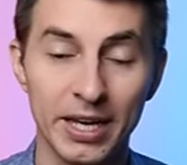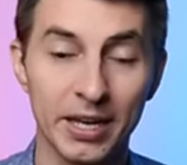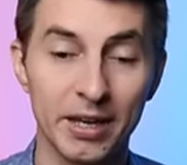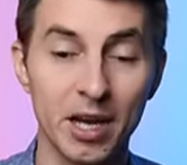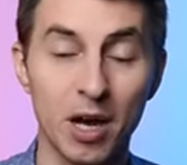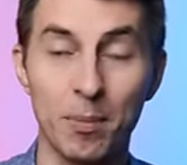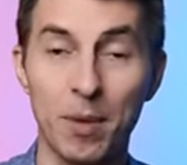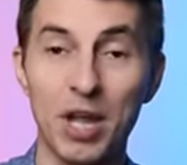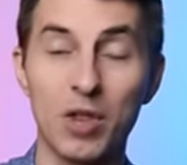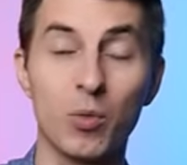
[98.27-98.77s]

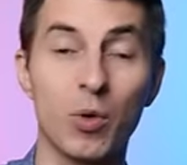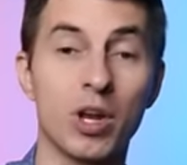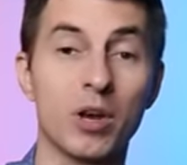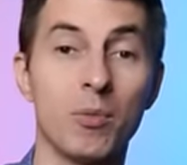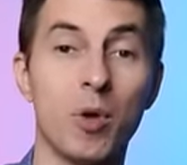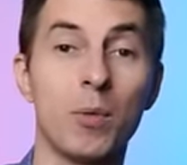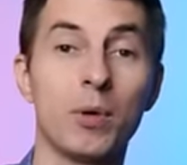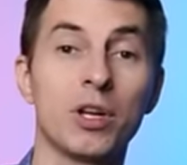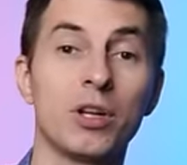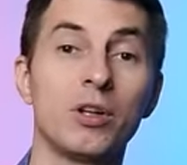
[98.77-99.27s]
Now, by the way, in a
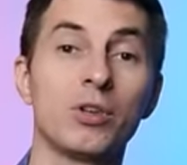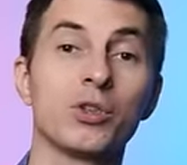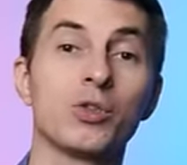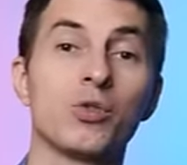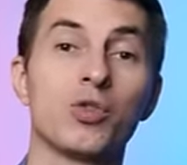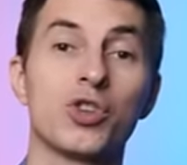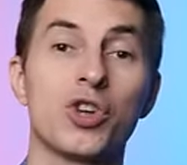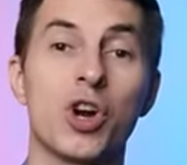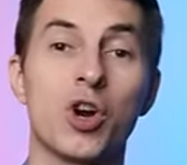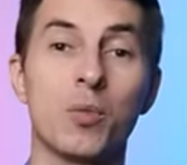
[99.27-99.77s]
moment I'll also
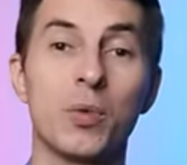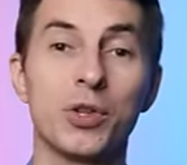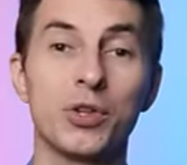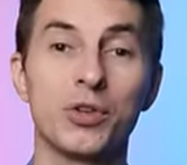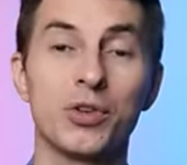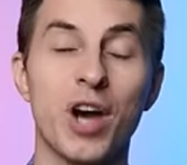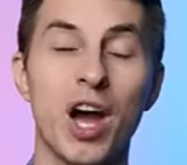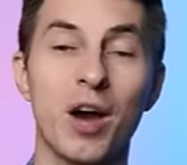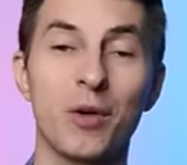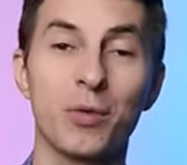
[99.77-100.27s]
share with you
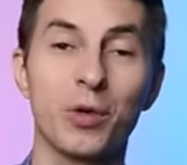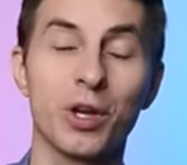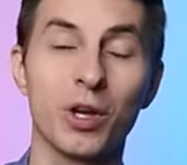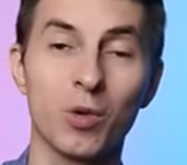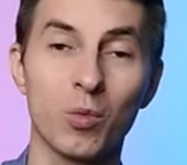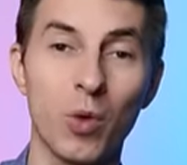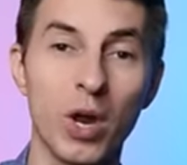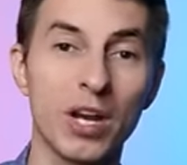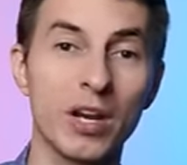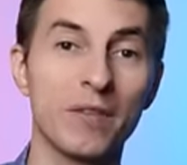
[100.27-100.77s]
how you can
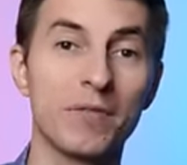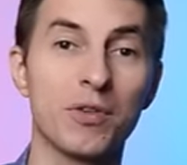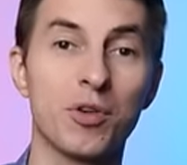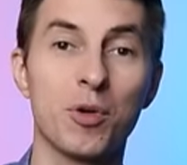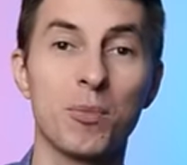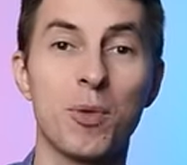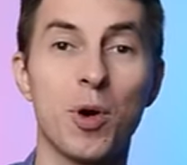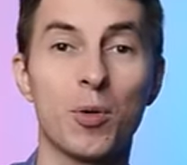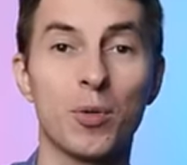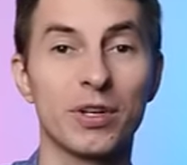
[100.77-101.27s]
win if your
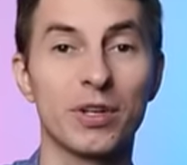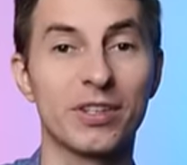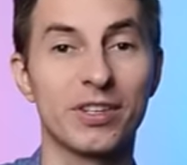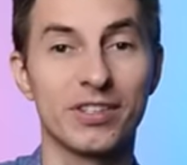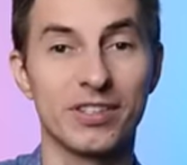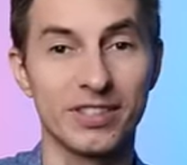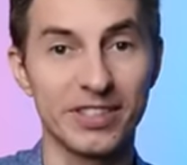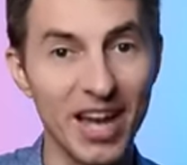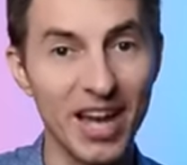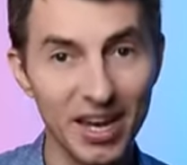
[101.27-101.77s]
opponent
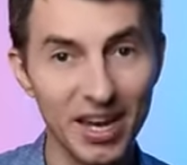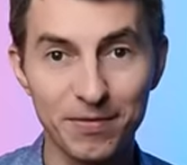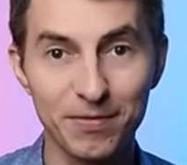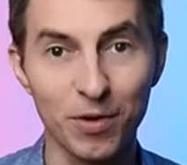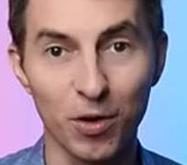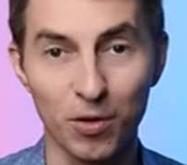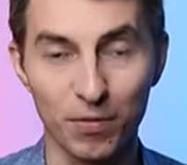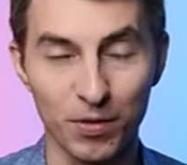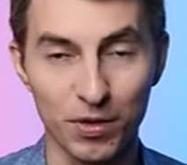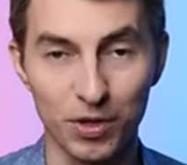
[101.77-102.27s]
does not
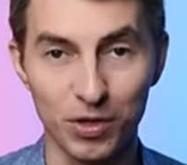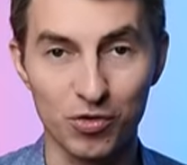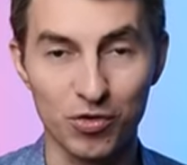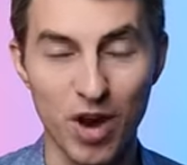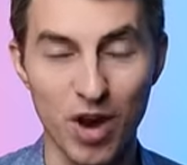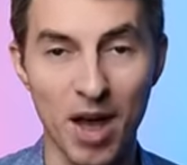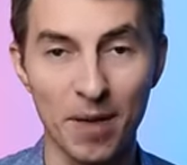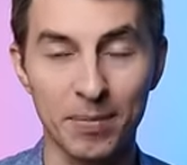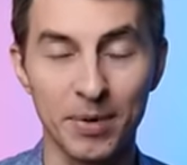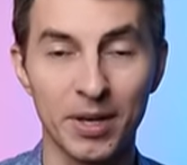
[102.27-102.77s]
fall for the
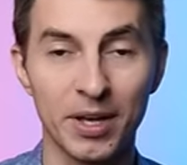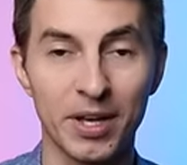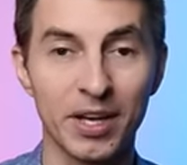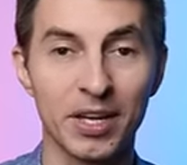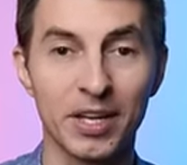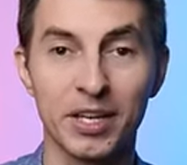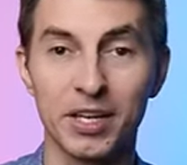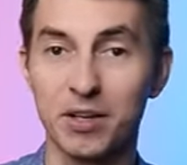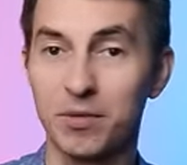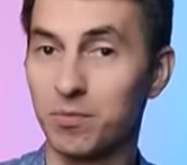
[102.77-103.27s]
trap,
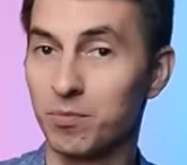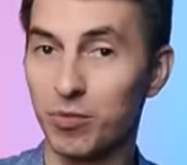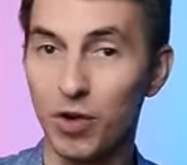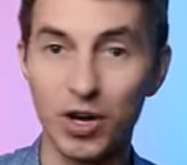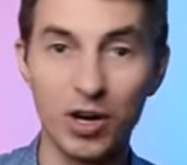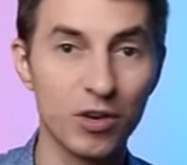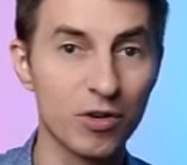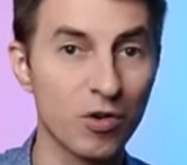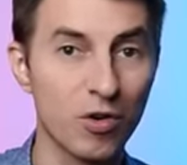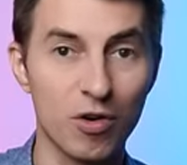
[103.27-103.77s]

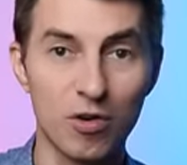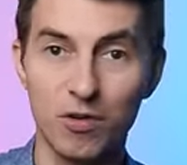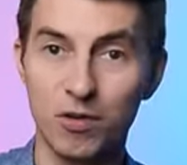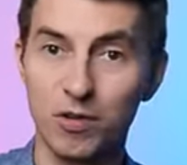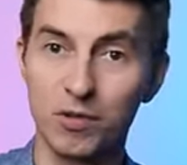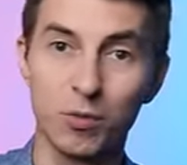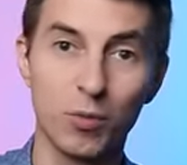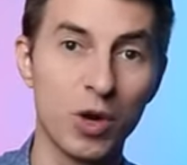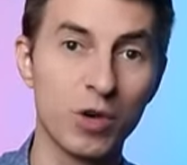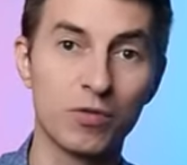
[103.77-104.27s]
bringing your
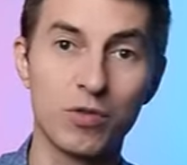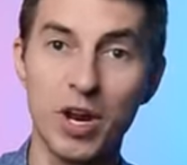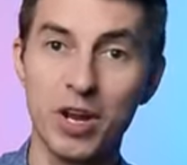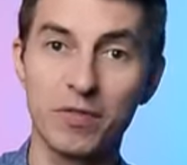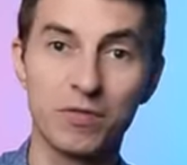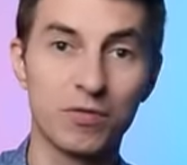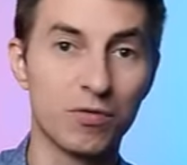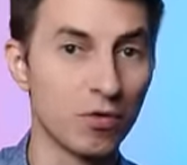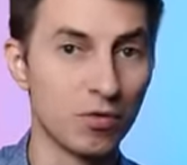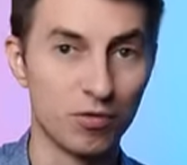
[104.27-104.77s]
win rate
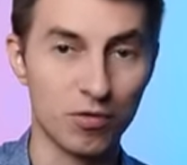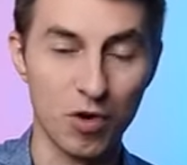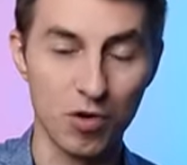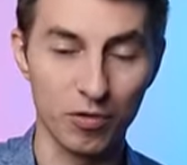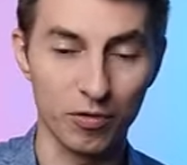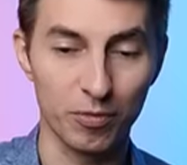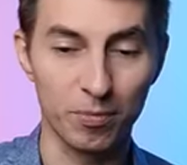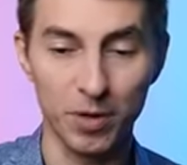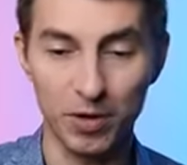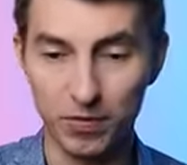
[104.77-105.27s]
through the
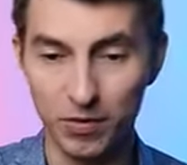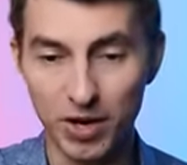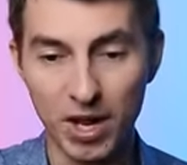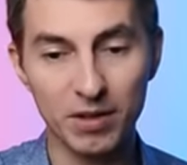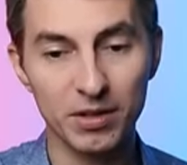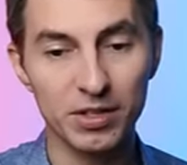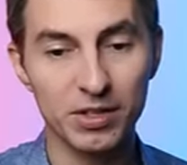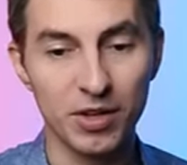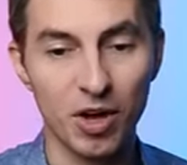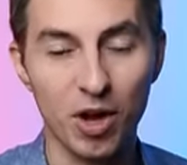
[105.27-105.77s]
roof. But for now,
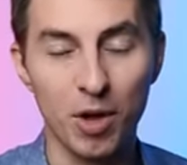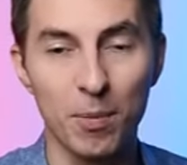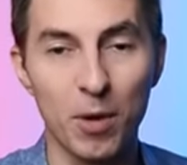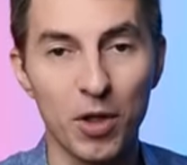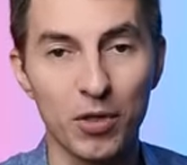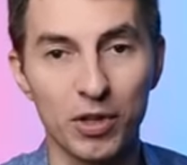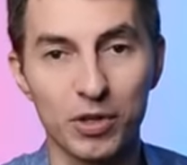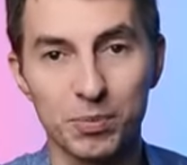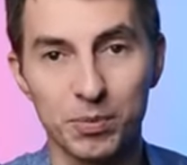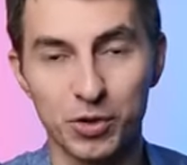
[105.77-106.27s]
let's talk about
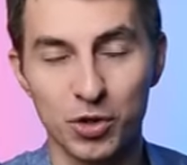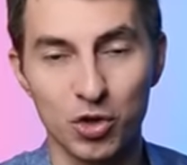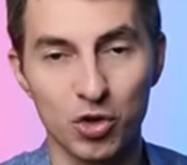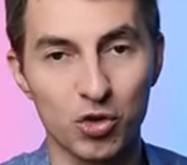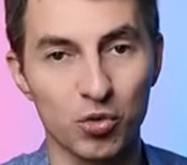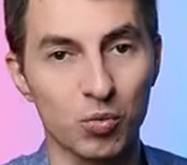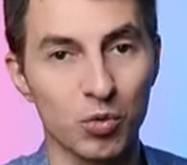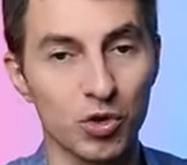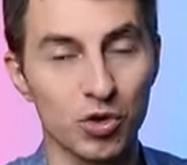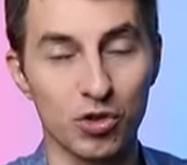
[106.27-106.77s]
this
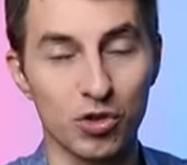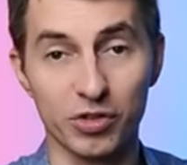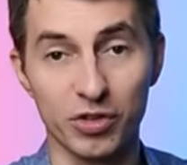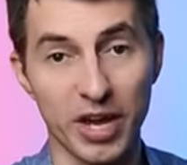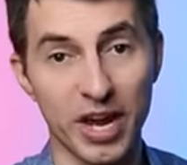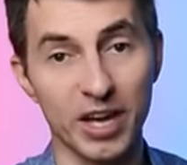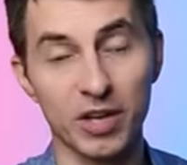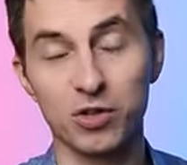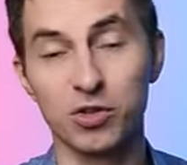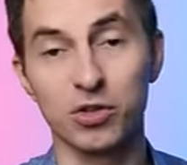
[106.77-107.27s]
position, which is
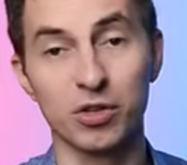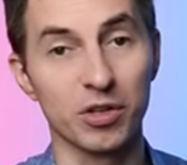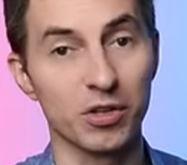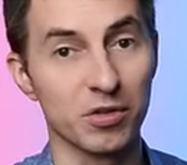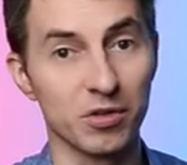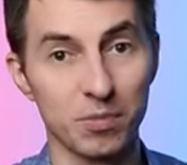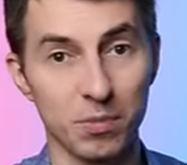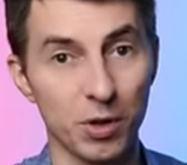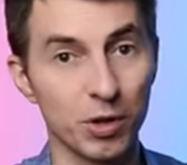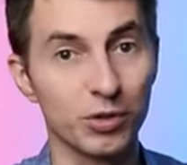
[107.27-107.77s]
actually
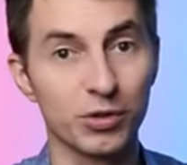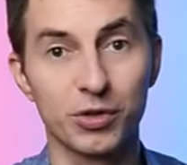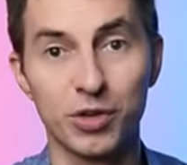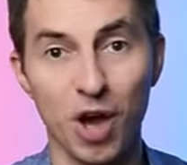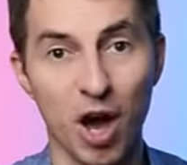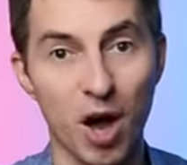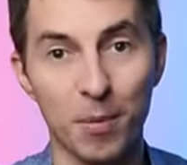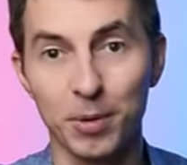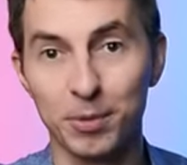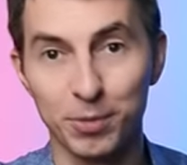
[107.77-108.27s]
the most
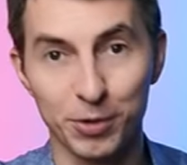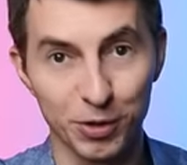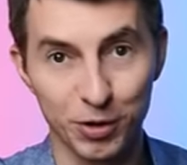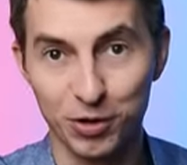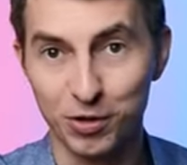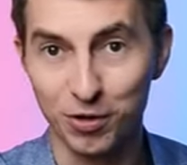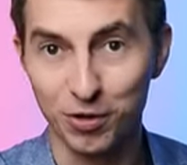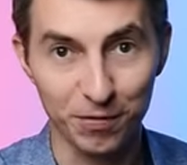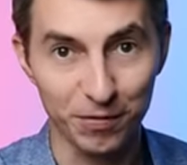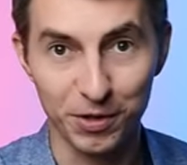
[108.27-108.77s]
common
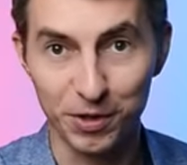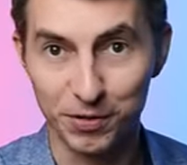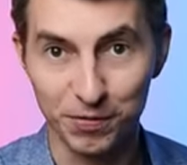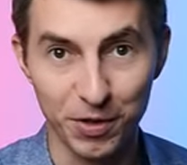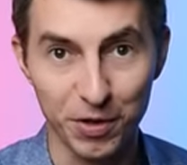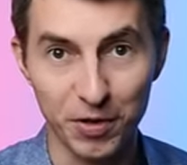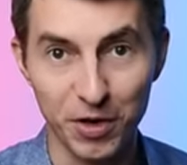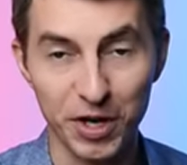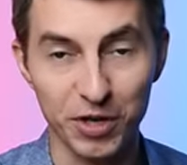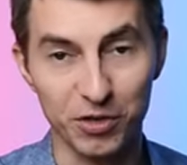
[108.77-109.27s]
position of this
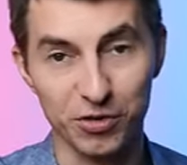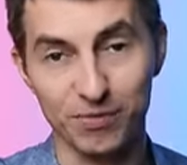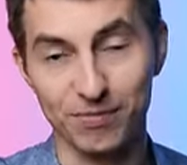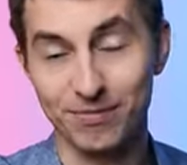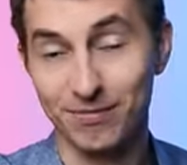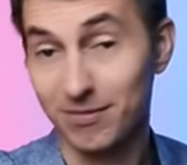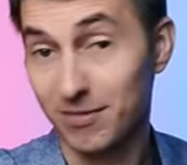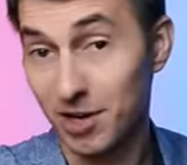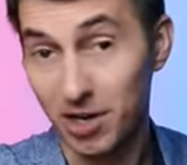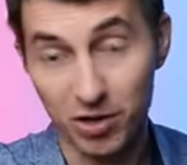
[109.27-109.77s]
variation.
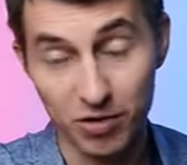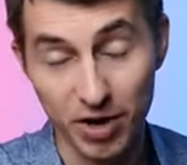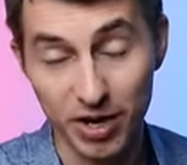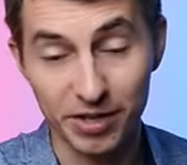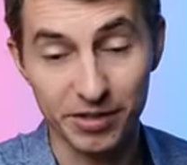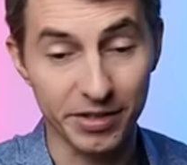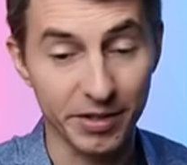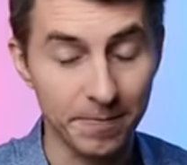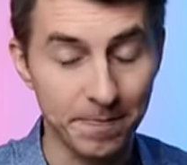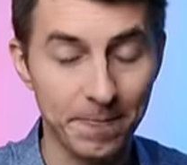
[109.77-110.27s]

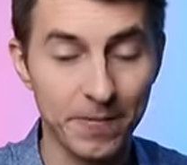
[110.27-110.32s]
Crazy.